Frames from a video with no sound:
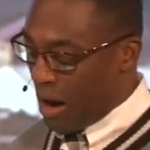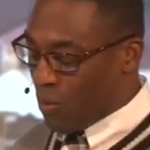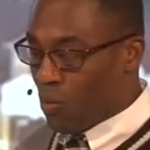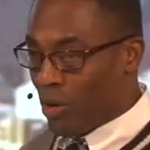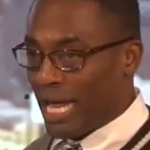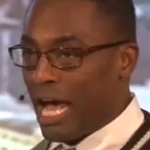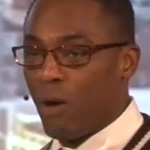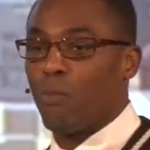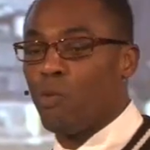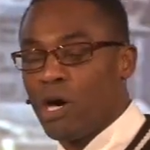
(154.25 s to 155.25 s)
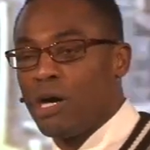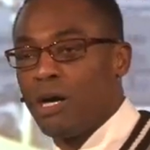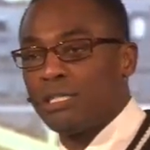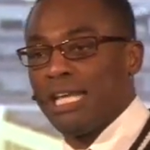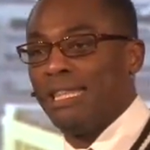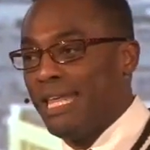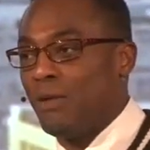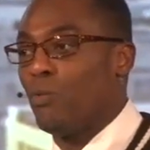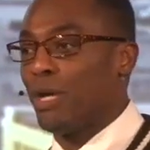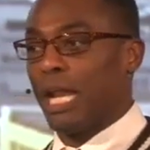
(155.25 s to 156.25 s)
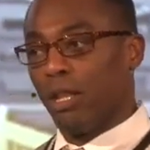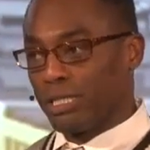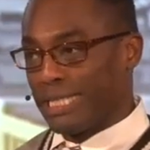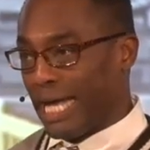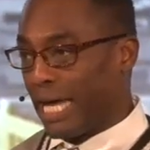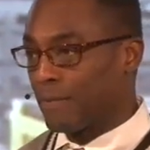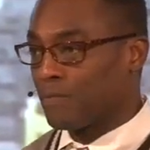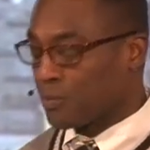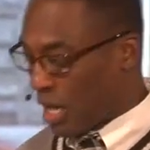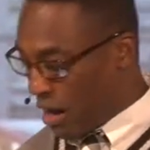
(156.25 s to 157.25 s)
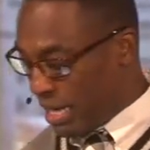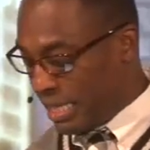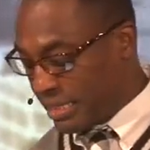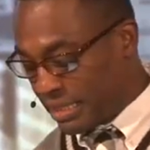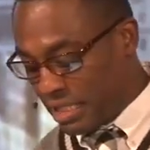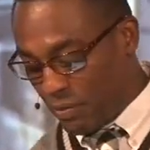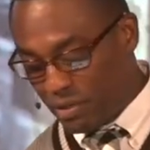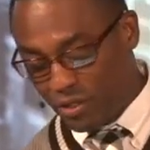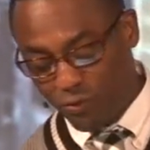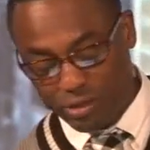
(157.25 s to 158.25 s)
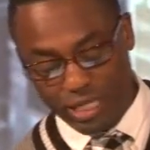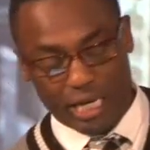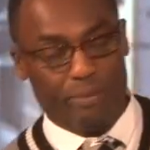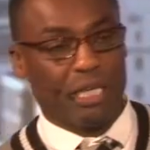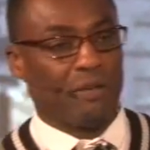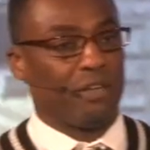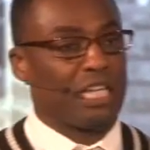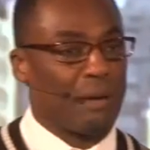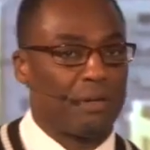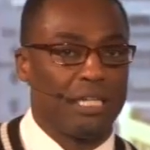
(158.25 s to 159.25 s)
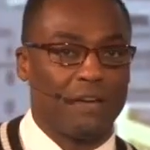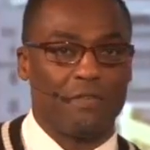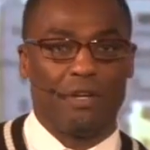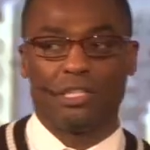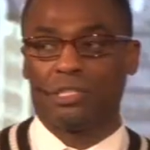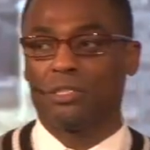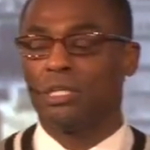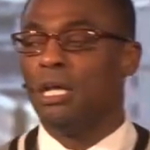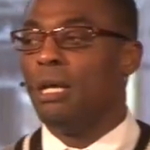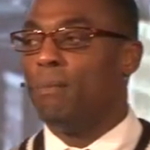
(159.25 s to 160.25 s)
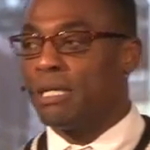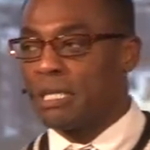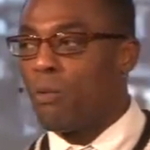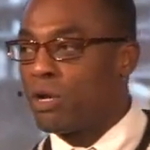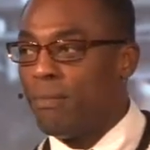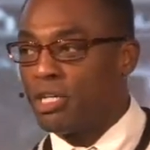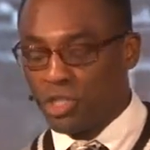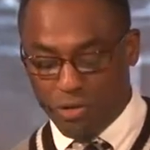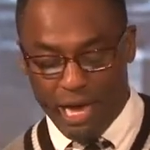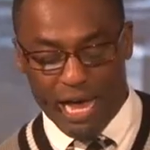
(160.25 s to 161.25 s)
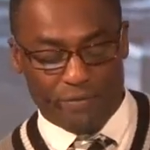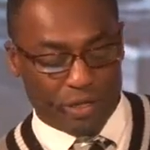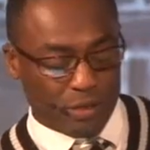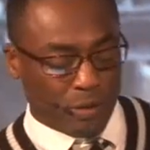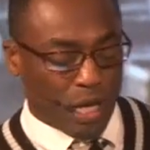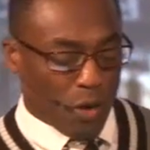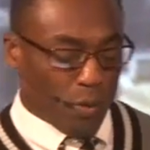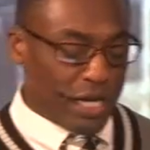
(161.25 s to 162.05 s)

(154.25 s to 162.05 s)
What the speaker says: what help was and then what it looks like. All right, let's deal with this for a second. Let me give you a couple of definitions because I want to make sure you have this. We